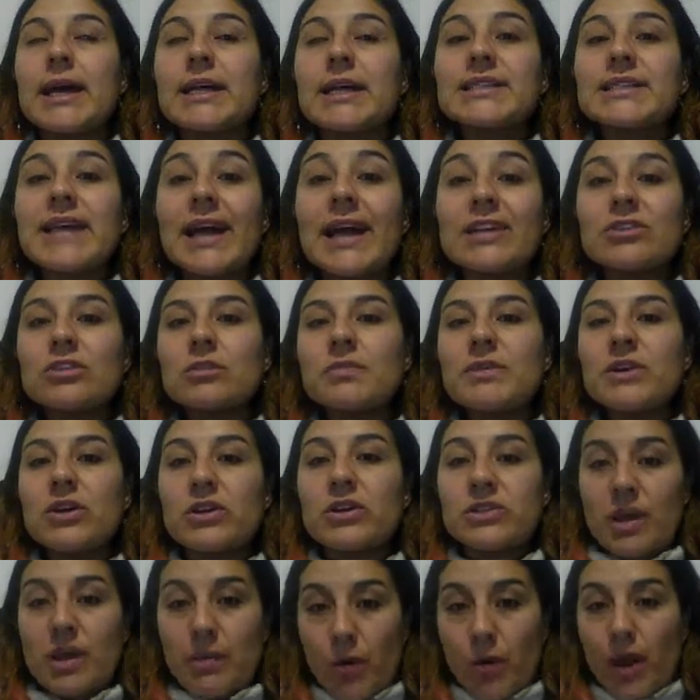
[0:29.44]
title,
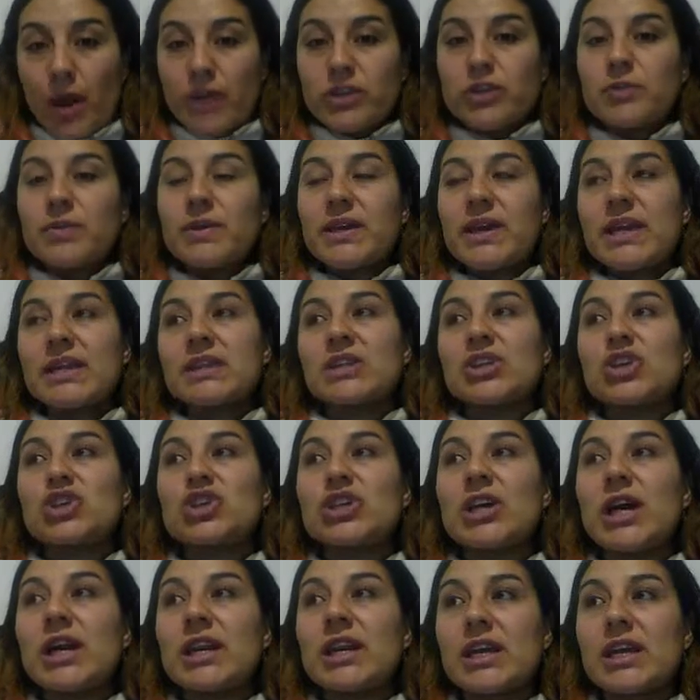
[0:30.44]
because I'm going to begin
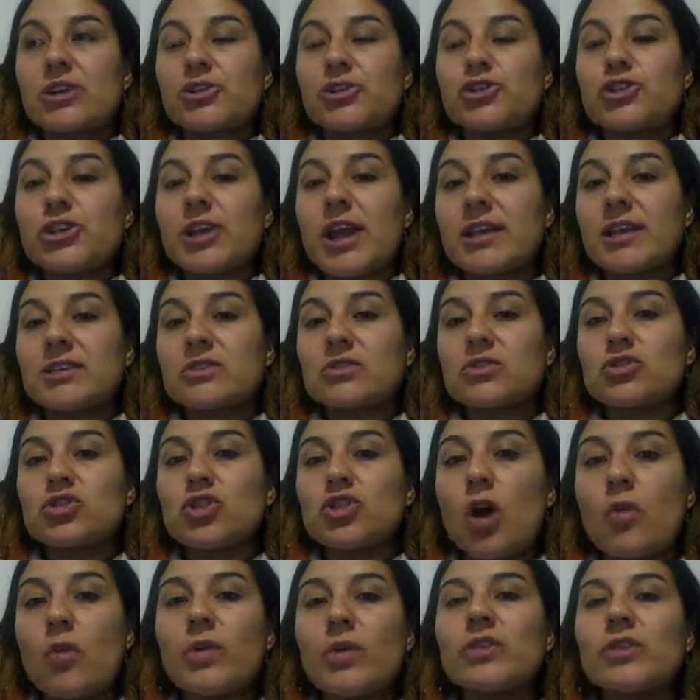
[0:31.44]
teaching an English class to
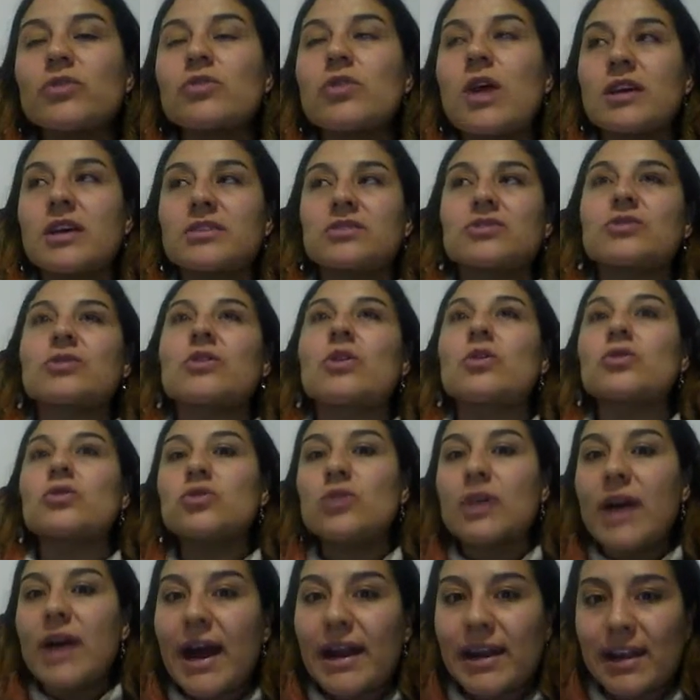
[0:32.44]
someone who has to go
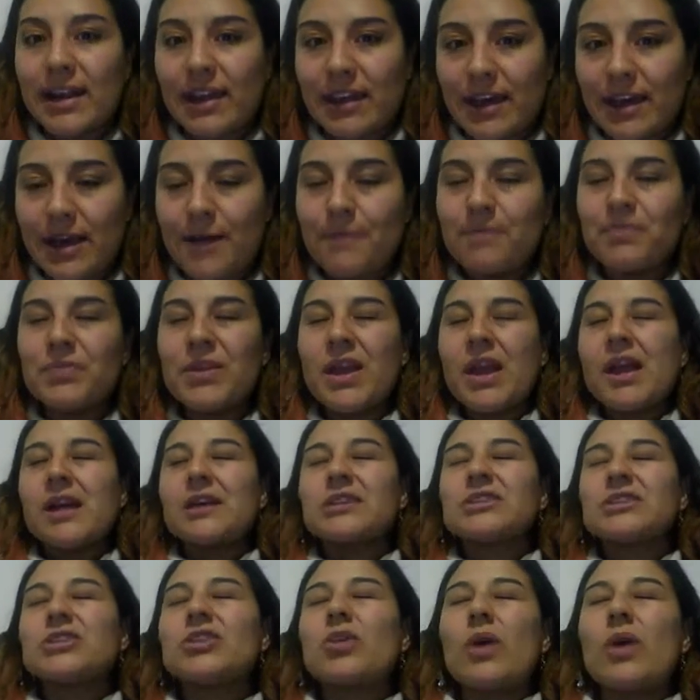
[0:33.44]
to Canada.
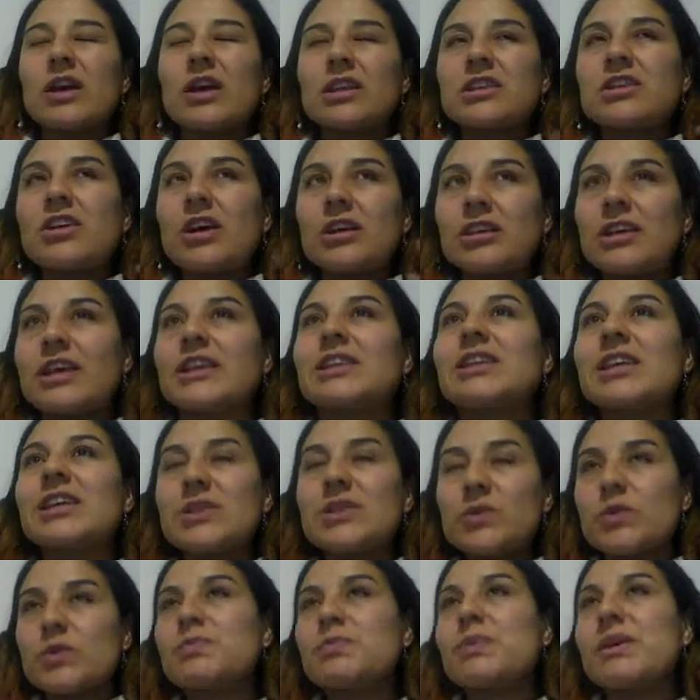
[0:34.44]
So I thought like
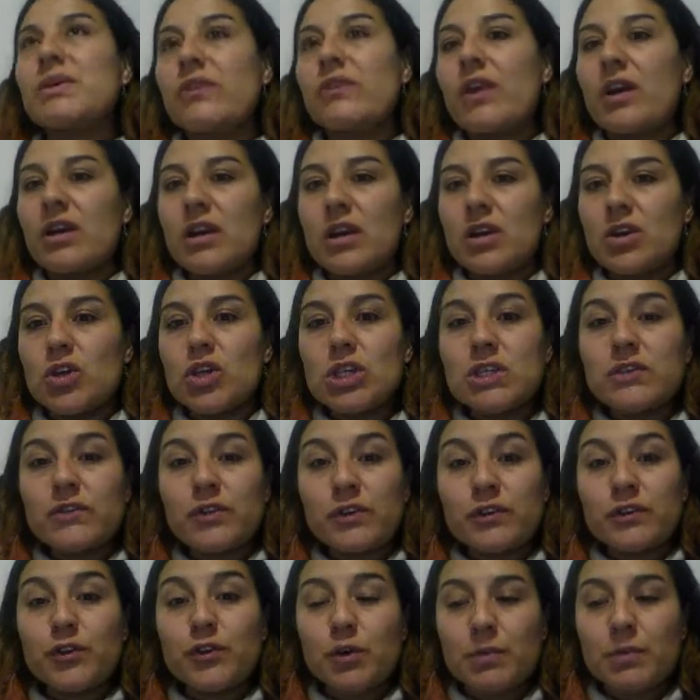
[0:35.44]
this would be very
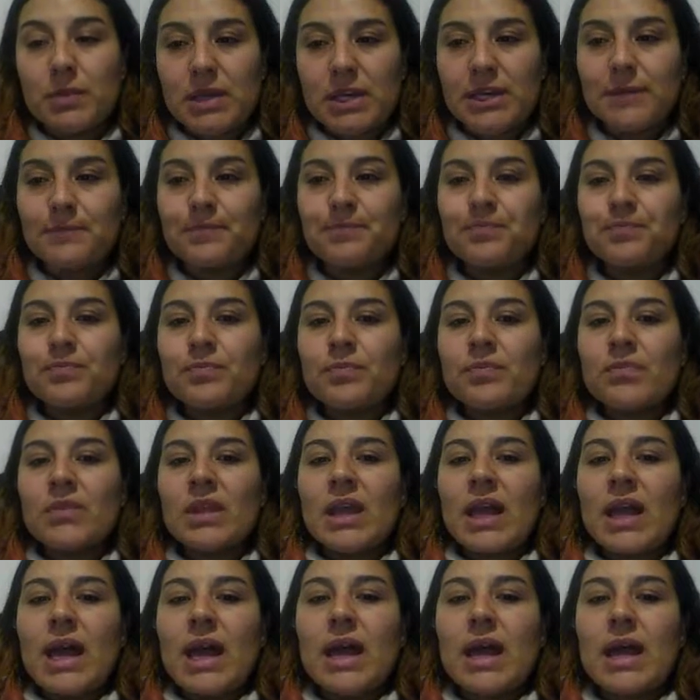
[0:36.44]
useful for me.
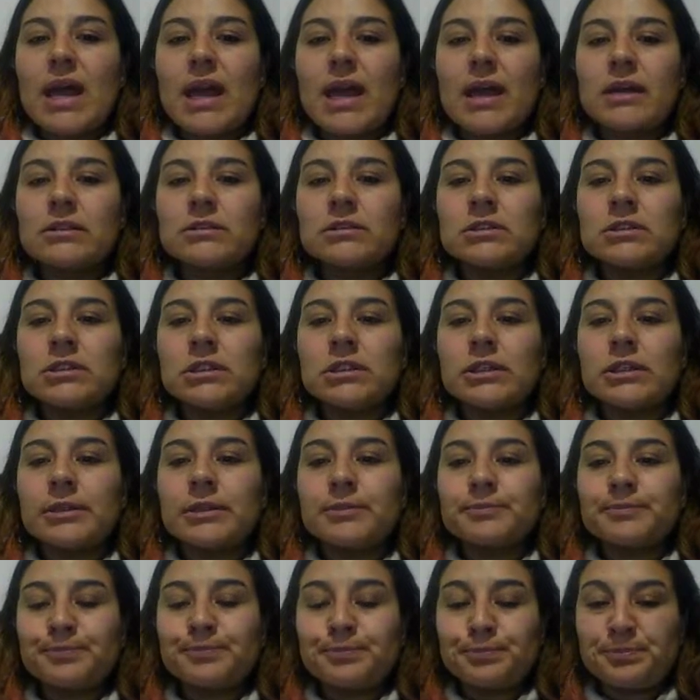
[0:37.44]
And
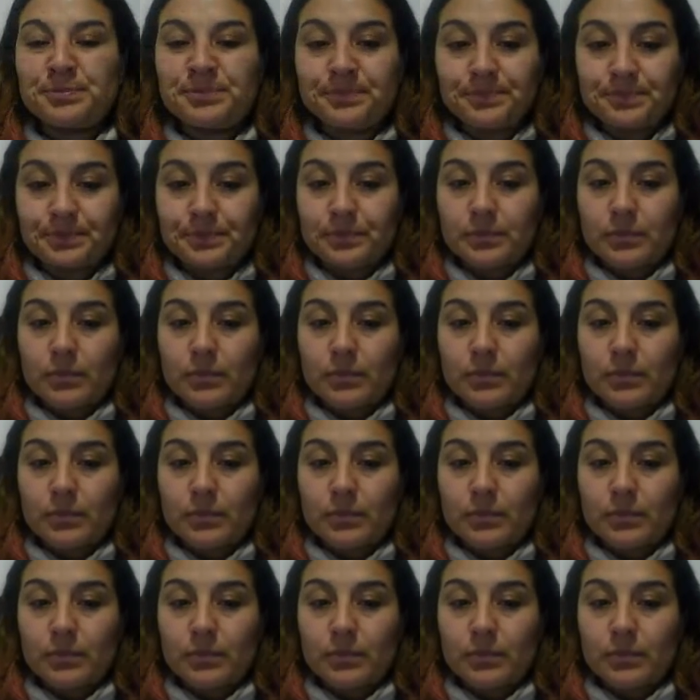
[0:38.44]
I